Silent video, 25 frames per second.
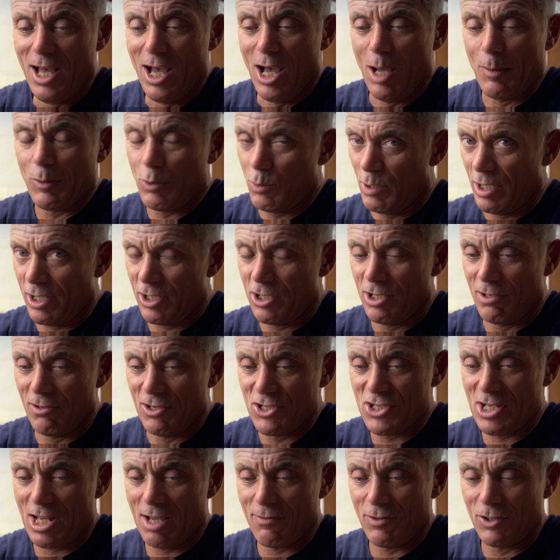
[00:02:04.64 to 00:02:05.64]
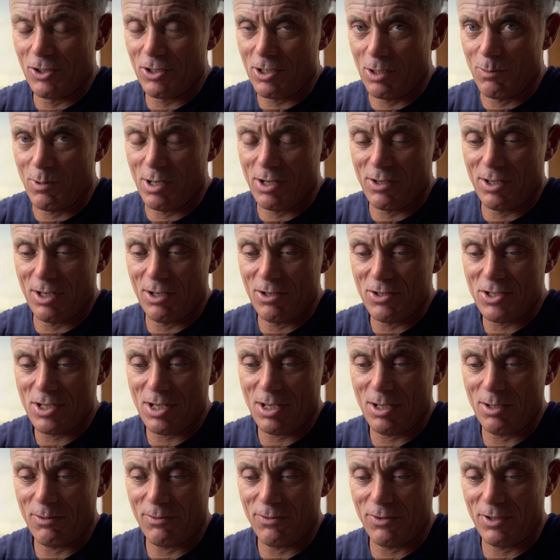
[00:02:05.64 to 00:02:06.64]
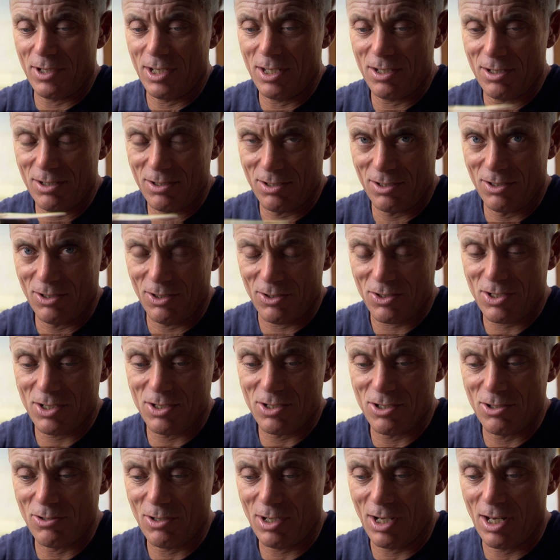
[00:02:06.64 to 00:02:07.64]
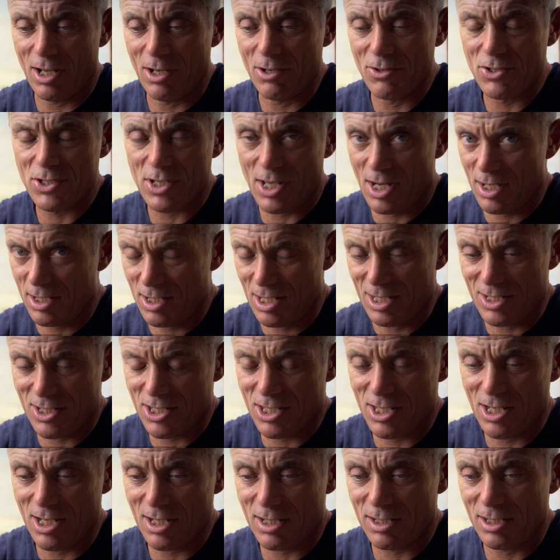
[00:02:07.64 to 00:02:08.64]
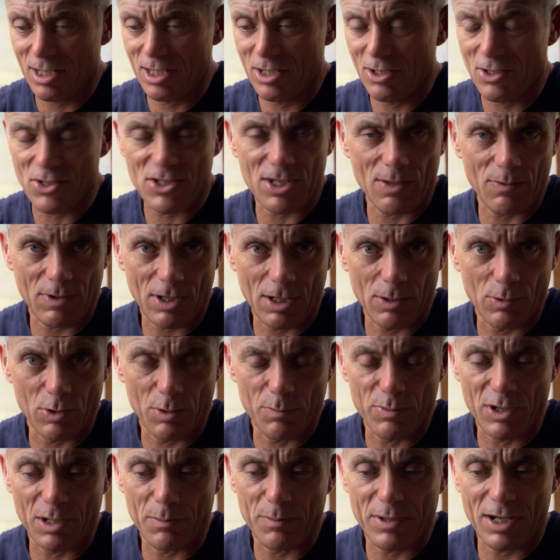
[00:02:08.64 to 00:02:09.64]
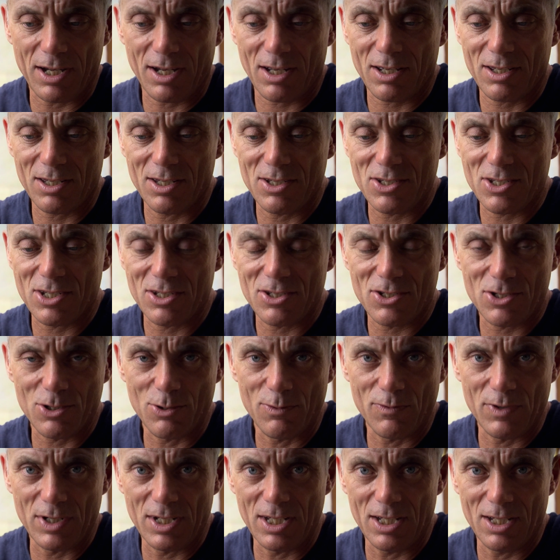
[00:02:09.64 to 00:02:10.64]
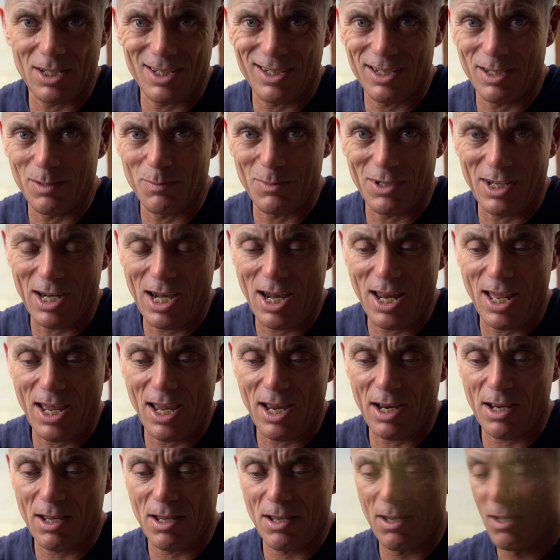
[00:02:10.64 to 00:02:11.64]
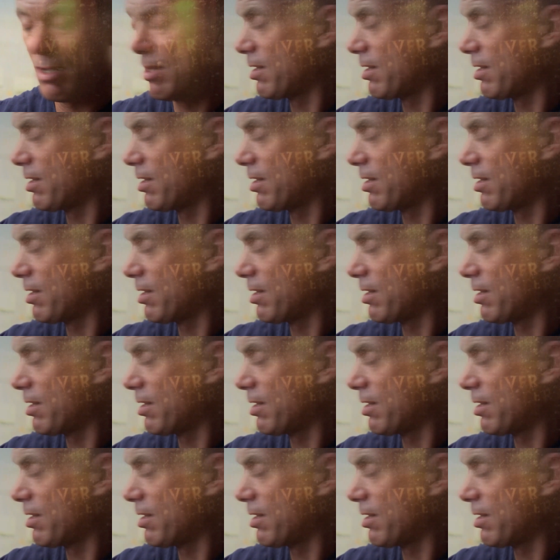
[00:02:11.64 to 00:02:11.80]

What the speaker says: I'm quite curious to have a look at one of those, hopefully not too close, and it's certainly not something I want to bring back as a souvenir in my leg.